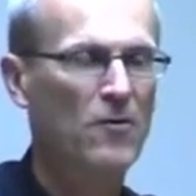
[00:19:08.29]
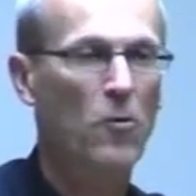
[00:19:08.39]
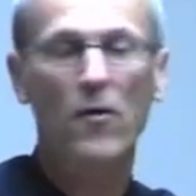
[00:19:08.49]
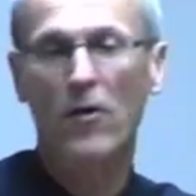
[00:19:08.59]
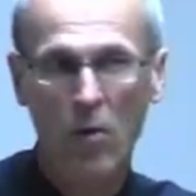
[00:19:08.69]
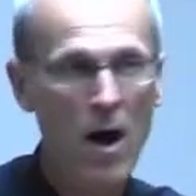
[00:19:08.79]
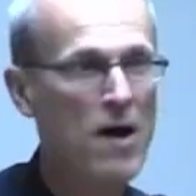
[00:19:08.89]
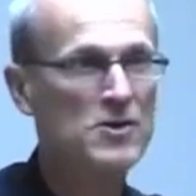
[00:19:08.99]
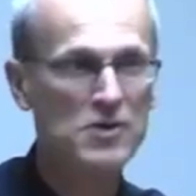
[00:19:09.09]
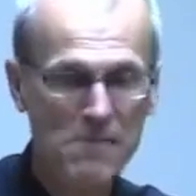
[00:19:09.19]
Well, the
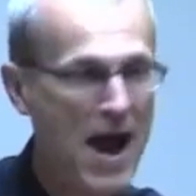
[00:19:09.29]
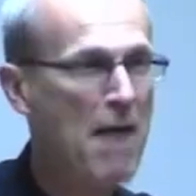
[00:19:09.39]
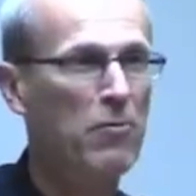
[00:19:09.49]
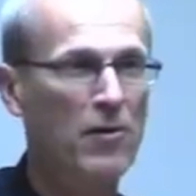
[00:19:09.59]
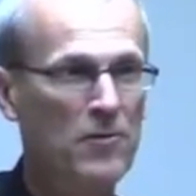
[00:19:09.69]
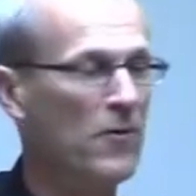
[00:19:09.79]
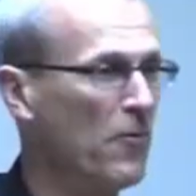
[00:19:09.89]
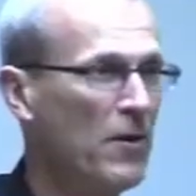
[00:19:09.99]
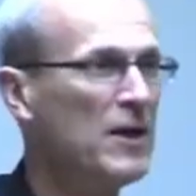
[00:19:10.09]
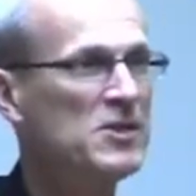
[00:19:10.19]
walls of Babylon
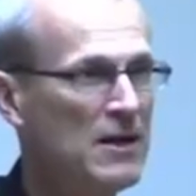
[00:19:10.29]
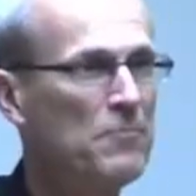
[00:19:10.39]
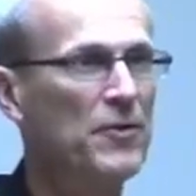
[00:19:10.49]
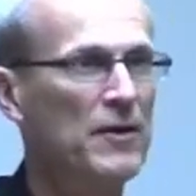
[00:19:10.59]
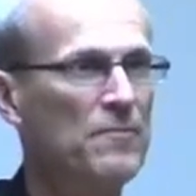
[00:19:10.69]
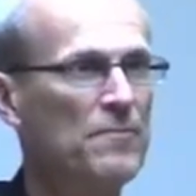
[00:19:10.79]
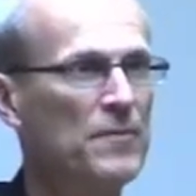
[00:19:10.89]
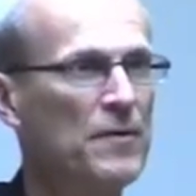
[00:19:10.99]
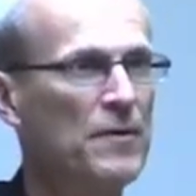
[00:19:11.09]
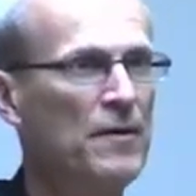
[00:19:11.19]
were really something.
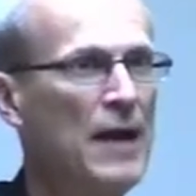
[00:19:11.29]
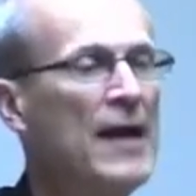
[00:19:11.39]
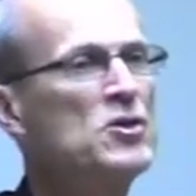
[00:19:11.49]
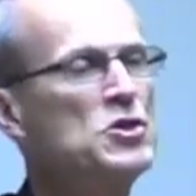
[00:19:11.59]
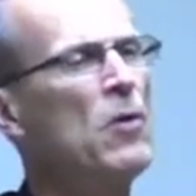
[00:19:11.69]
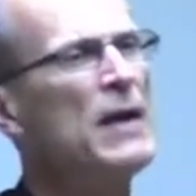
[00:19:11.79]
And so,